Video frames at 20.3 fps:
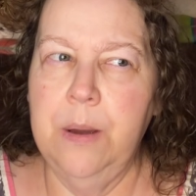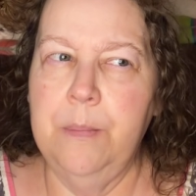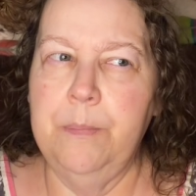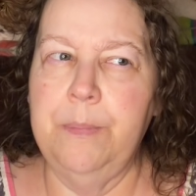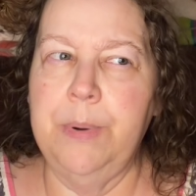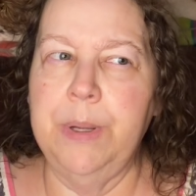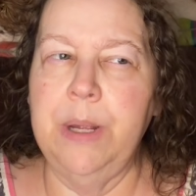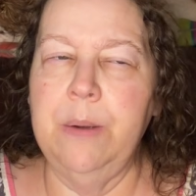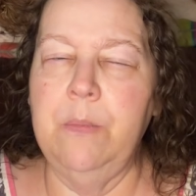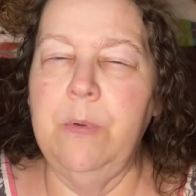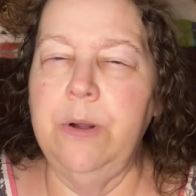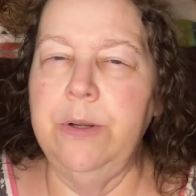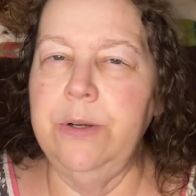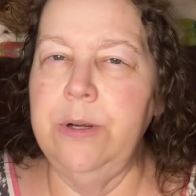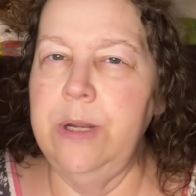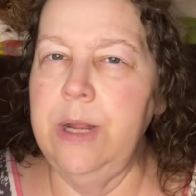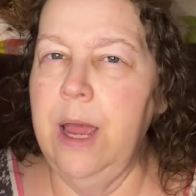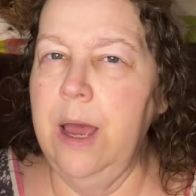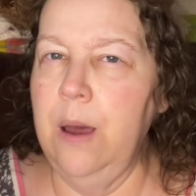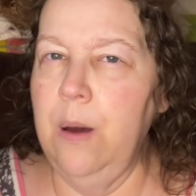but I'm
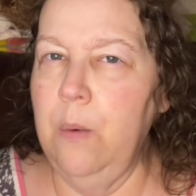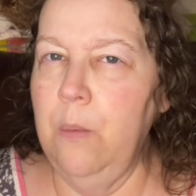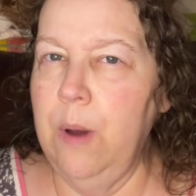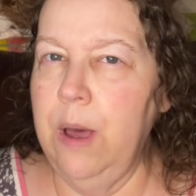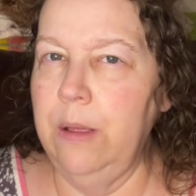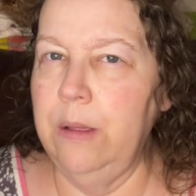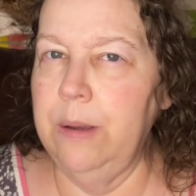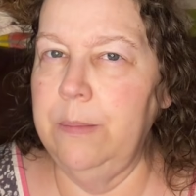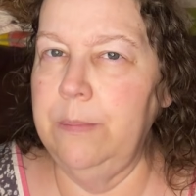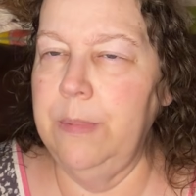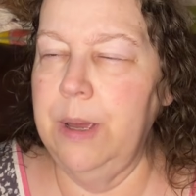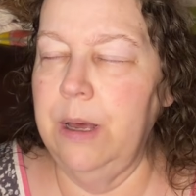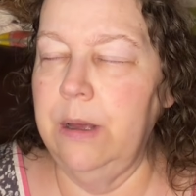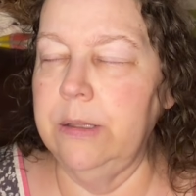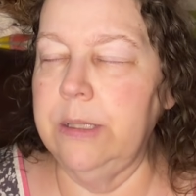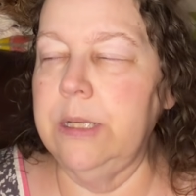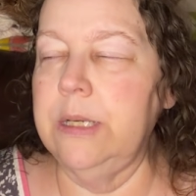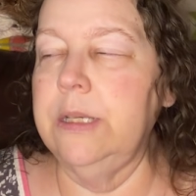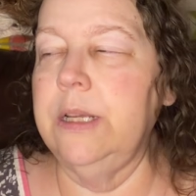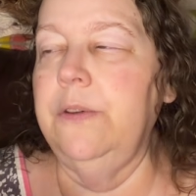wondering how well it
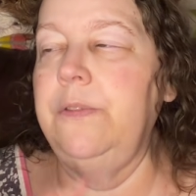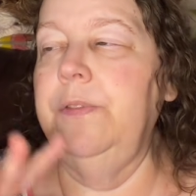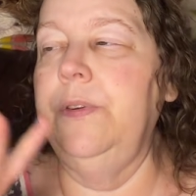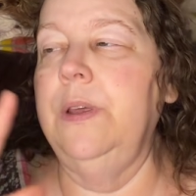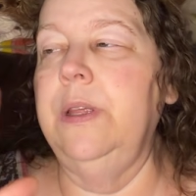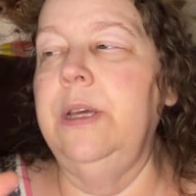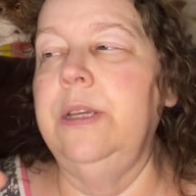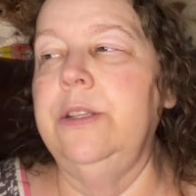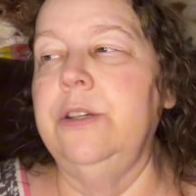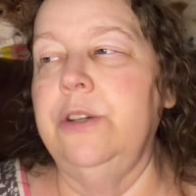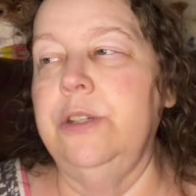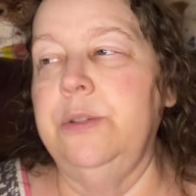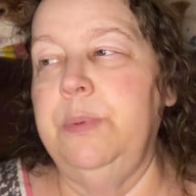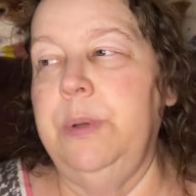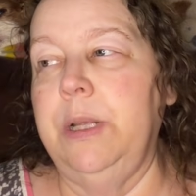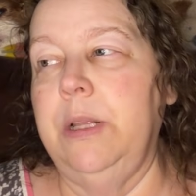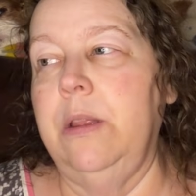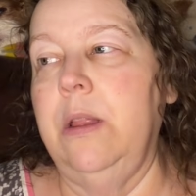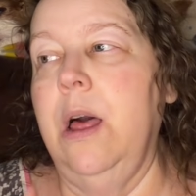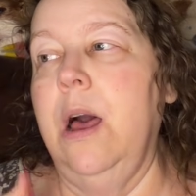melts, because I feel like there's been
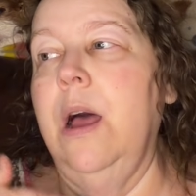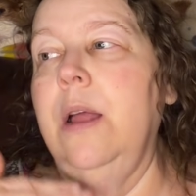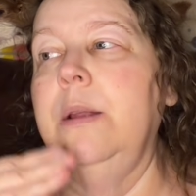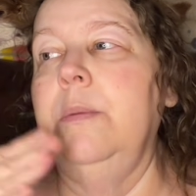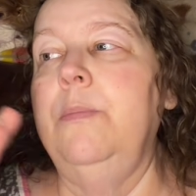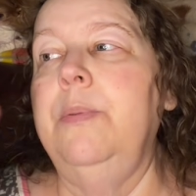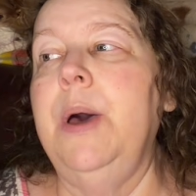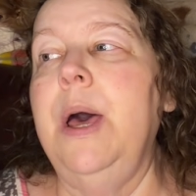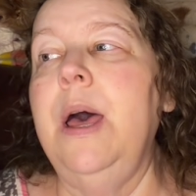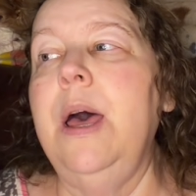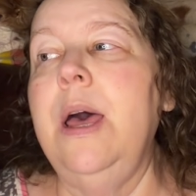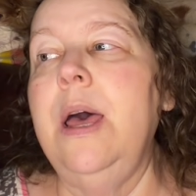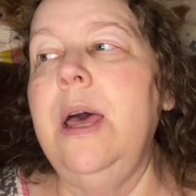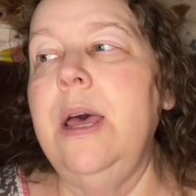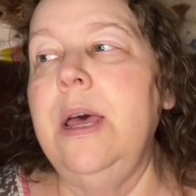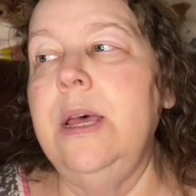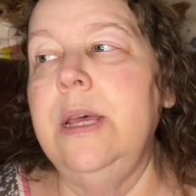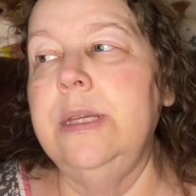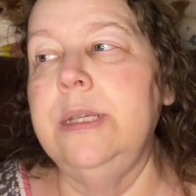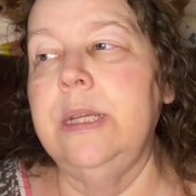a lot of
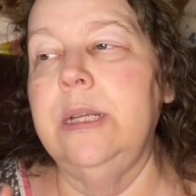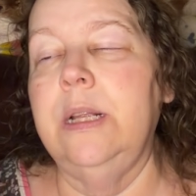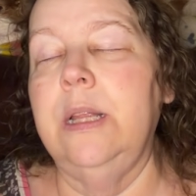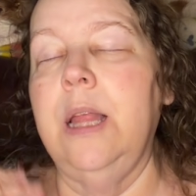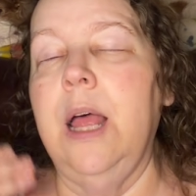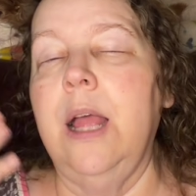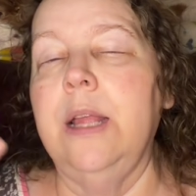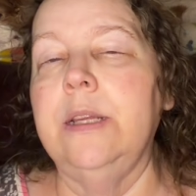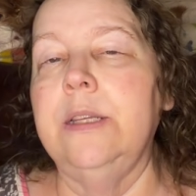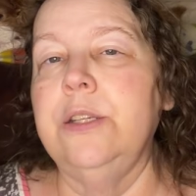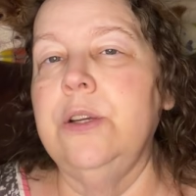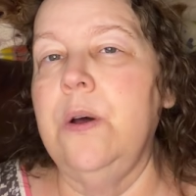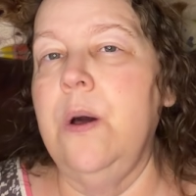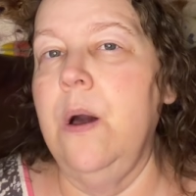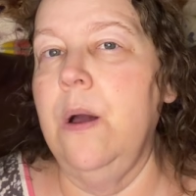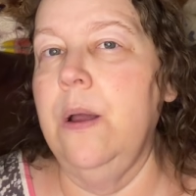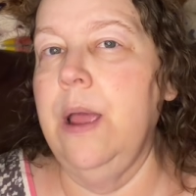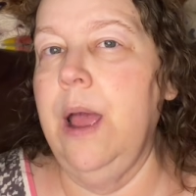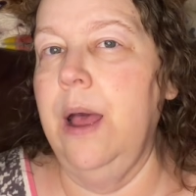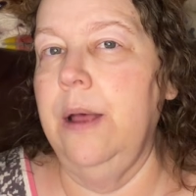buzz and a lot of
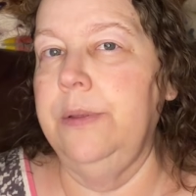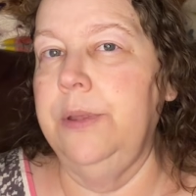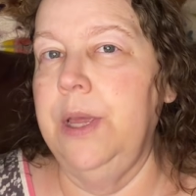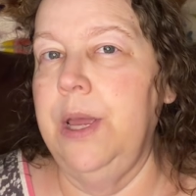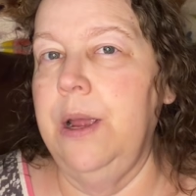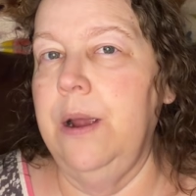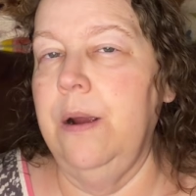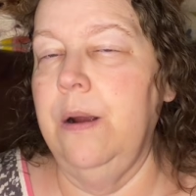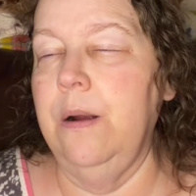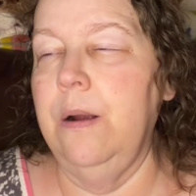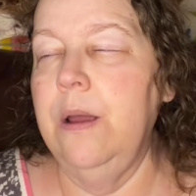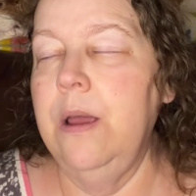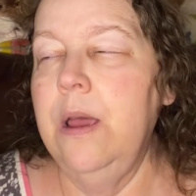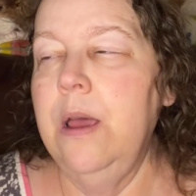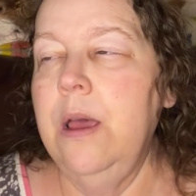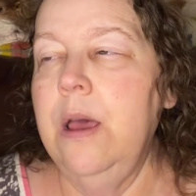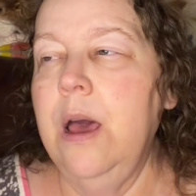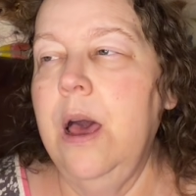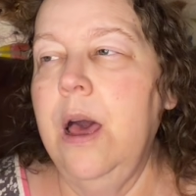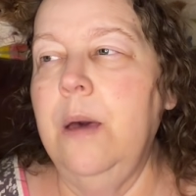talk out there
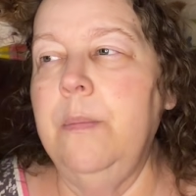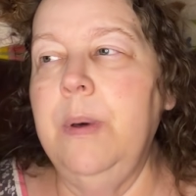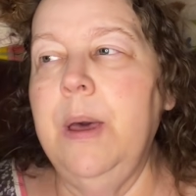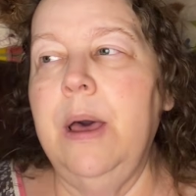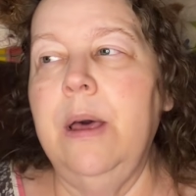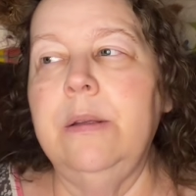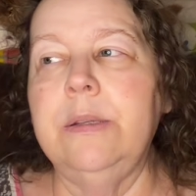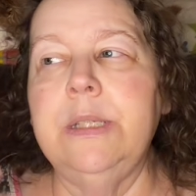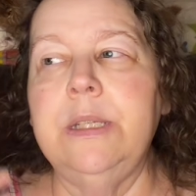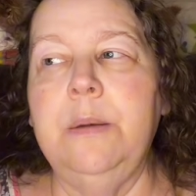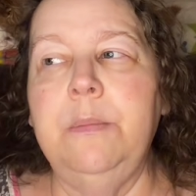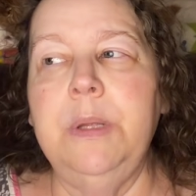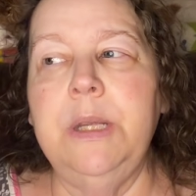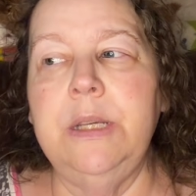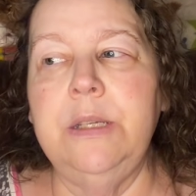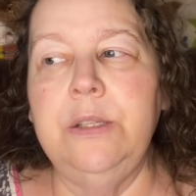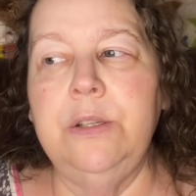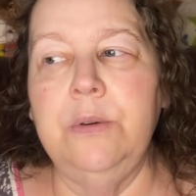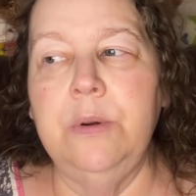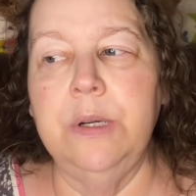about some of
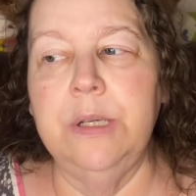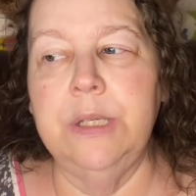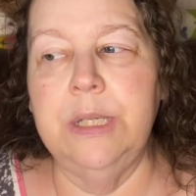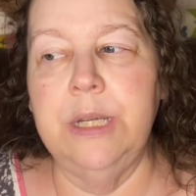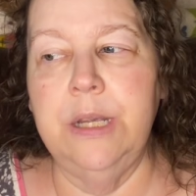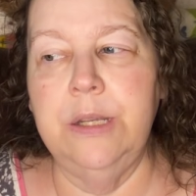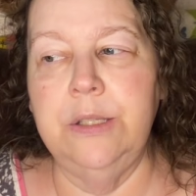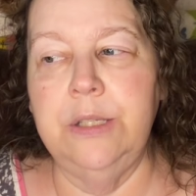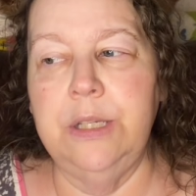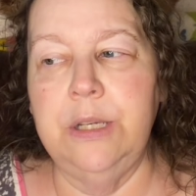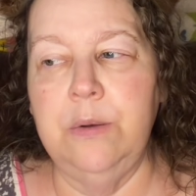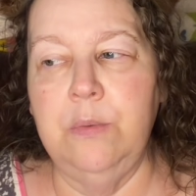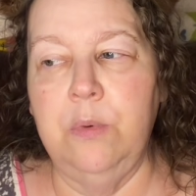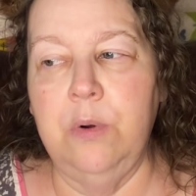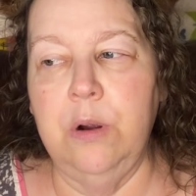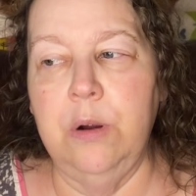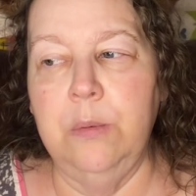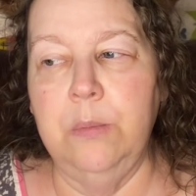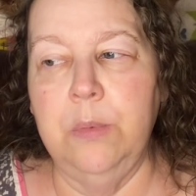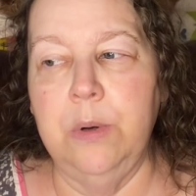these newer Scentsy
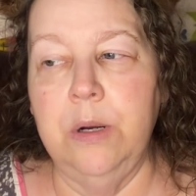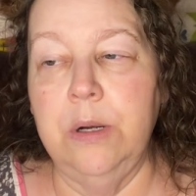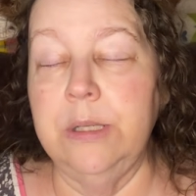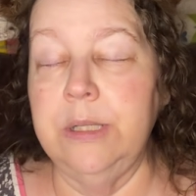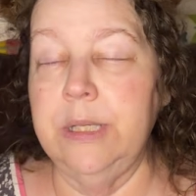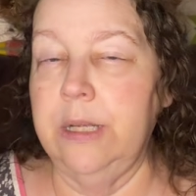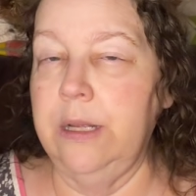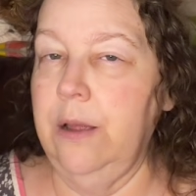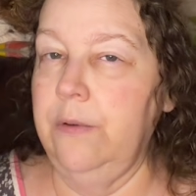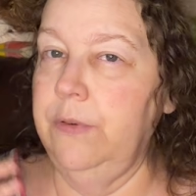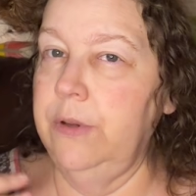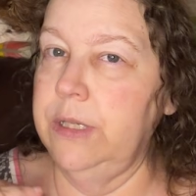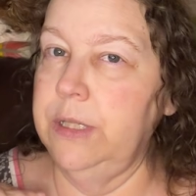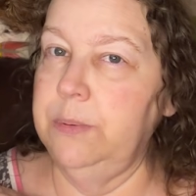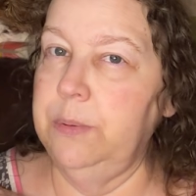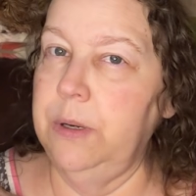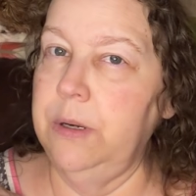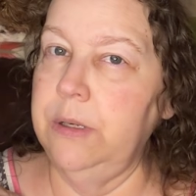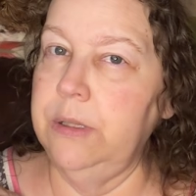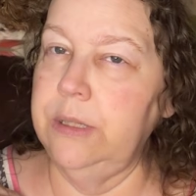warmers, and I've
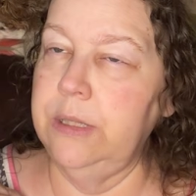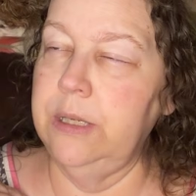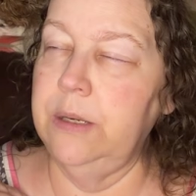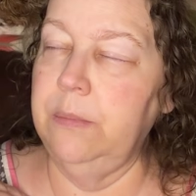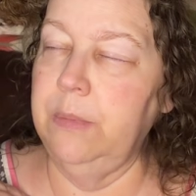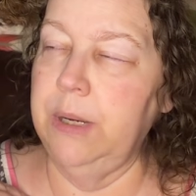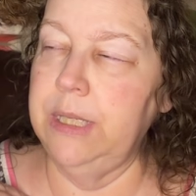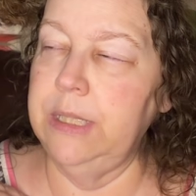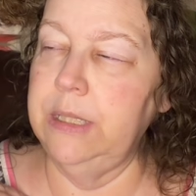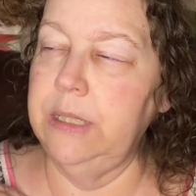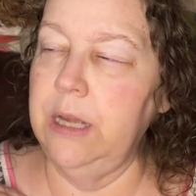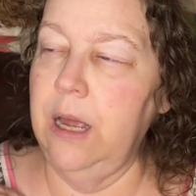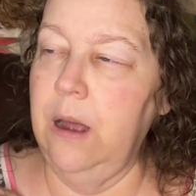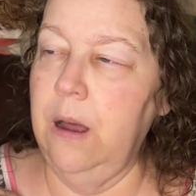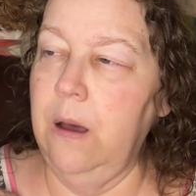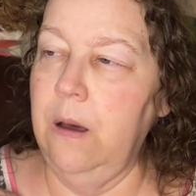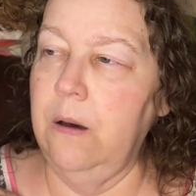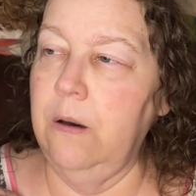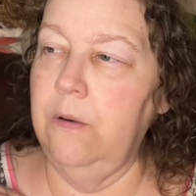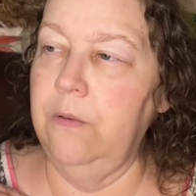experienced it
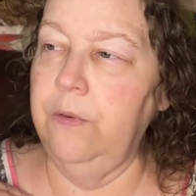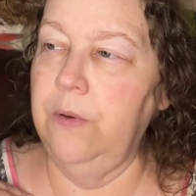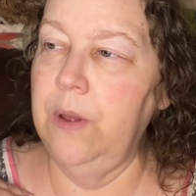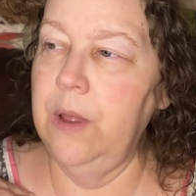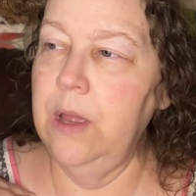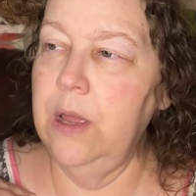myself,